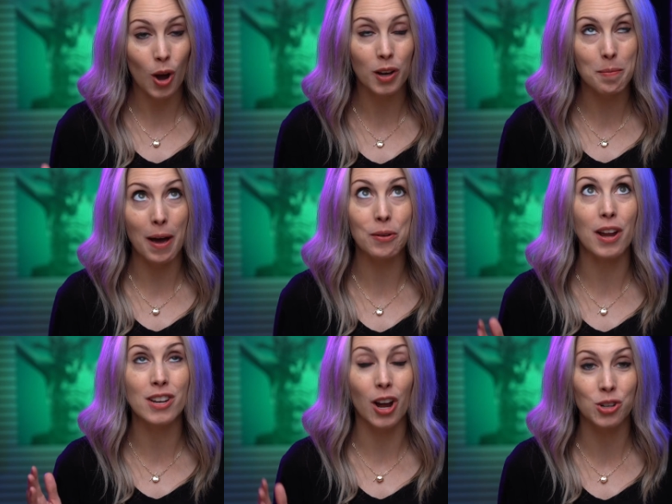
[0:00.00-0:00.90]
Talk about
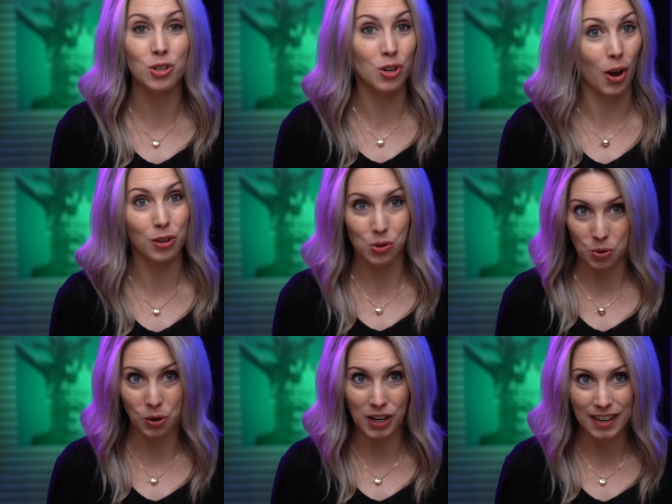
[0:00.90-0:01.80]
an underdog
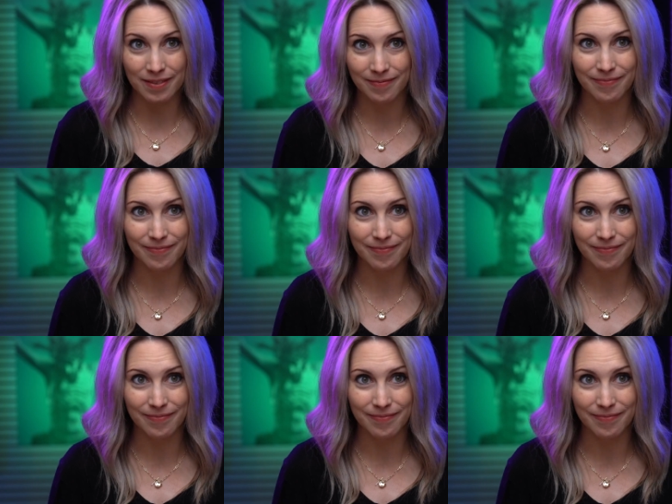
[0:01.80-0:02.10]
story.